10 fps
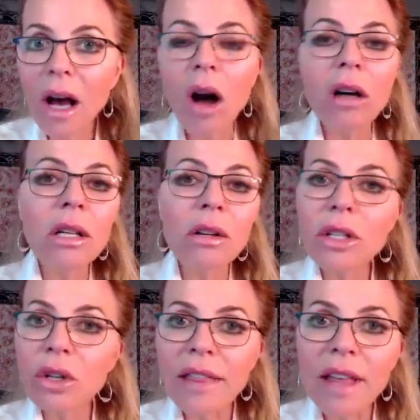oh, no, you
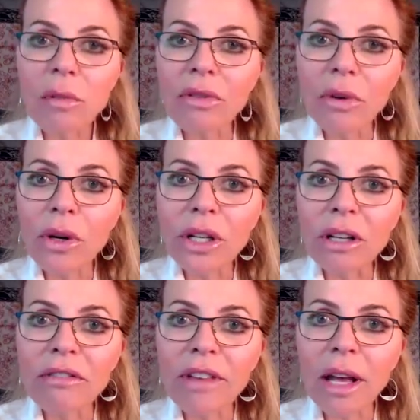tried that before, you're going
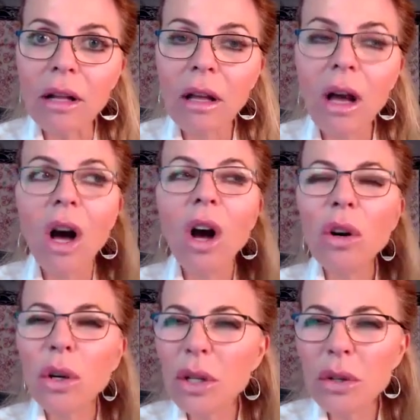to fail. Oh,
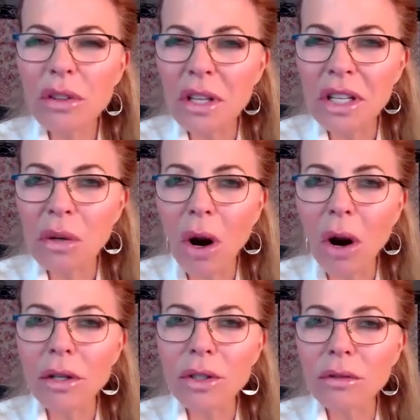who do you think you
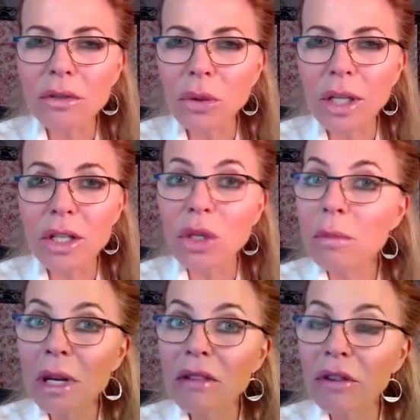are? Don't get too
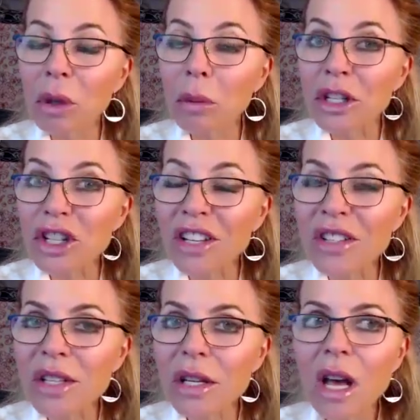big for your
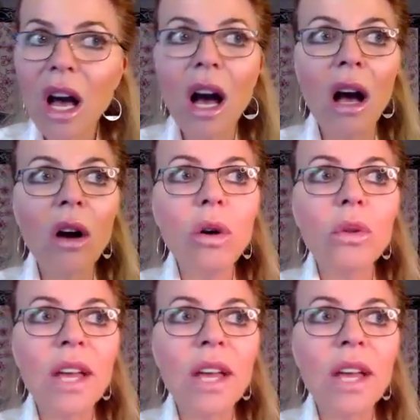britches. Oh,